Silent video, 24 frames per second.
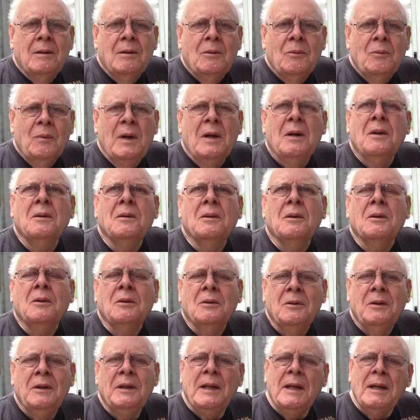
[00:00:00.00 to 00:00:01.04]
Well,
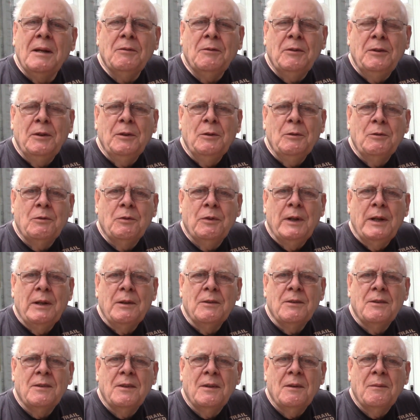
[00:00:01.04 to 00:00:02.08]
good afternoon,
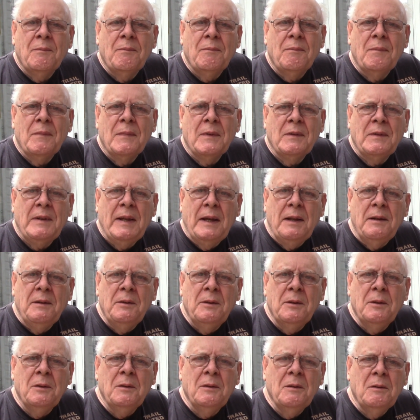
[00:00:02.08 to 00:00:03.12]
friends. Ted
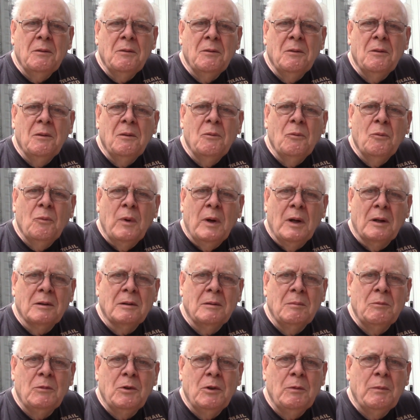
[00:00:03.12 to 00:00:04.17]
here.
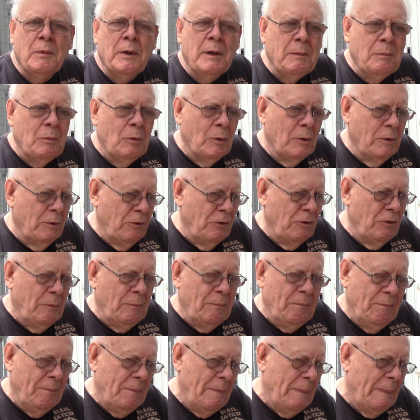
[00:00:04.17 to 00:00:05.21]
Welcome to my porch.
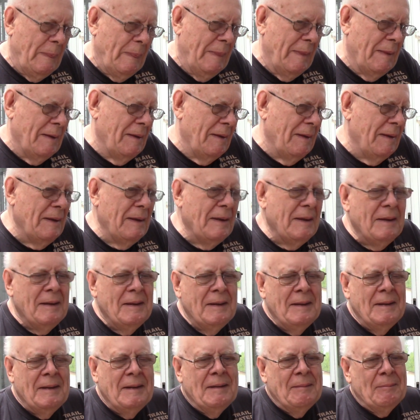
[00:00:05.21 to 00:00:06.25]

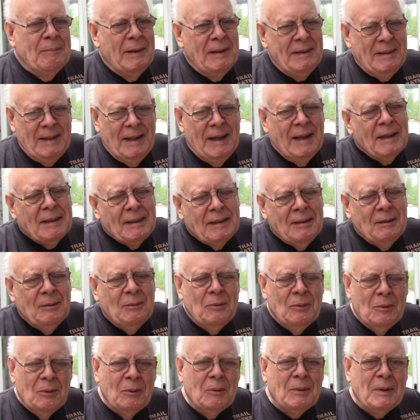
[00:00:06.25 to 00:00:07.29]
My deck.
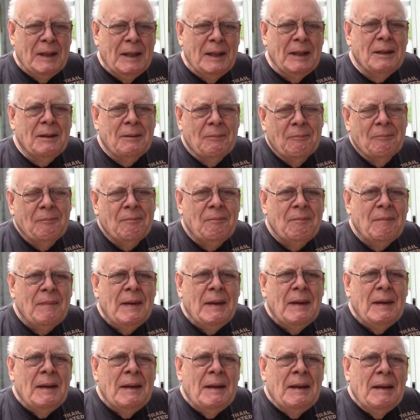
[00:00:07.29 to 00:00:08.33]
Okay.
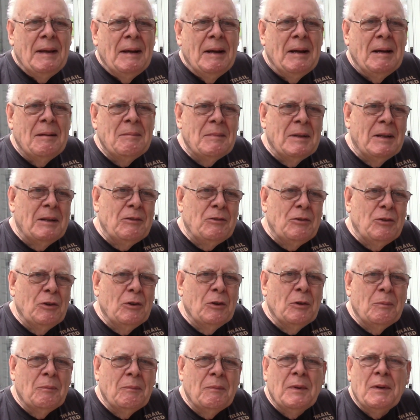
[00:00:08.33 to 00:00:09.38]
I'm not
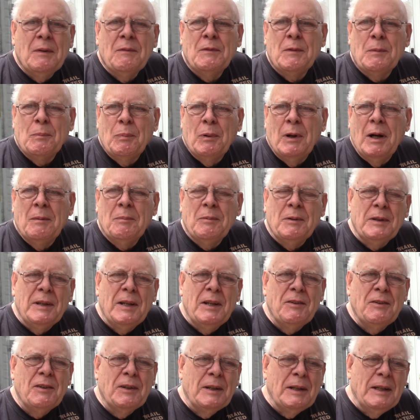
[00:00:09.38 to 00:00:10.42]
sure the proper
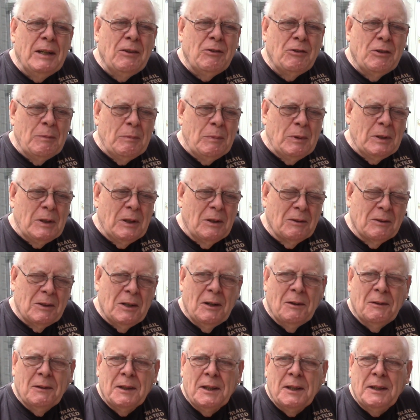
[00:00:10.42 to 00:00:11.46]
designation, but I'll
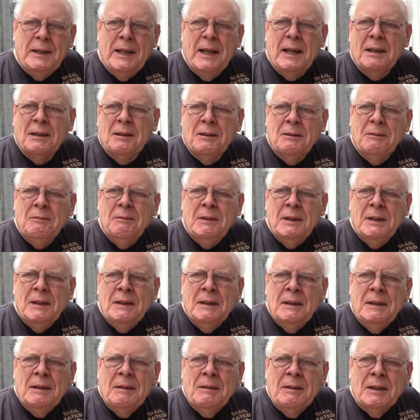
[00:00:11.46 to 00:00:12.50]
call it a deck
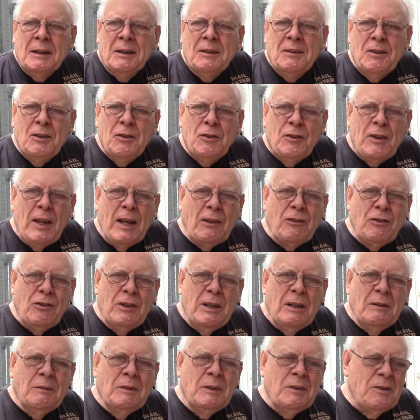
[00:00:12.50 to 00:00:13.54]
because this section
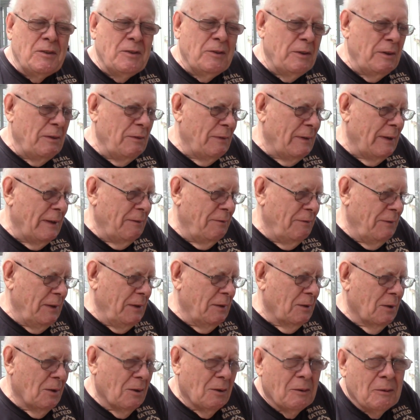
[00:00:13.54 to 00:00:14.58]
of it's 35 feet
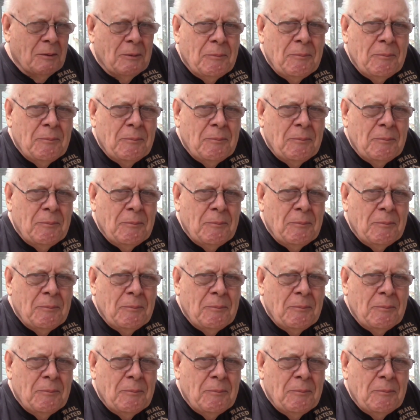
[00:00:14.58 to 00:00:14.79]
long.